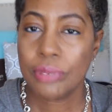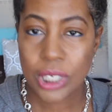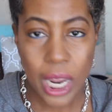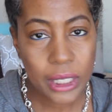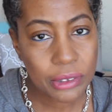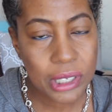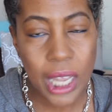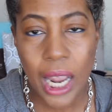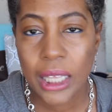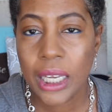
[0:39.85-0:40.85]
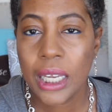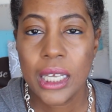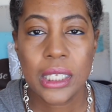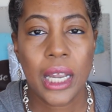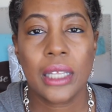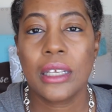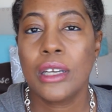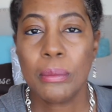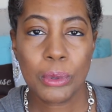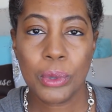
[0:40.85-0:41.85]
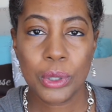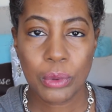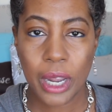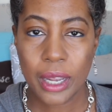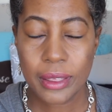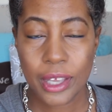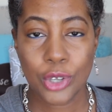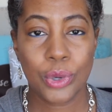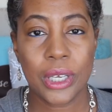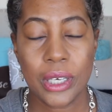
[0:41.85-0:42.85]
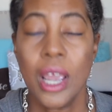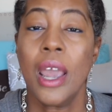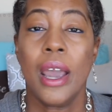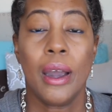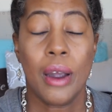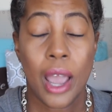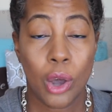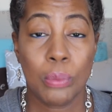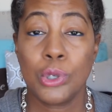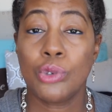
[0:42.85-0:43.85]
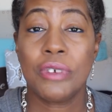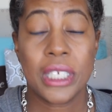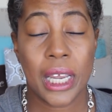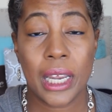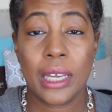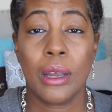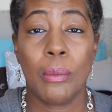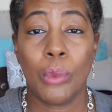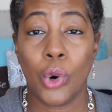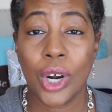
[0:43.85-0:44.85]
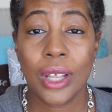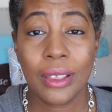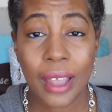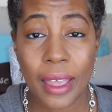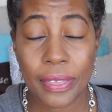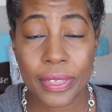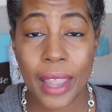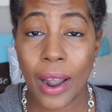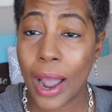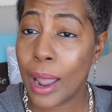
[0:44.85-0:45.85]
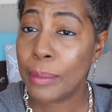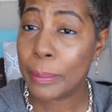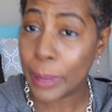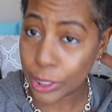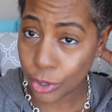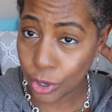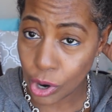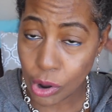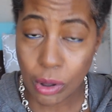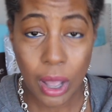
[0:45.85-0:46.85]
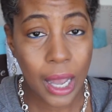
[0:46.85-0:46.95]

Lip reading: Protective styling is like the #1 way that you can help to retain more length. Now, I'm a bun girl.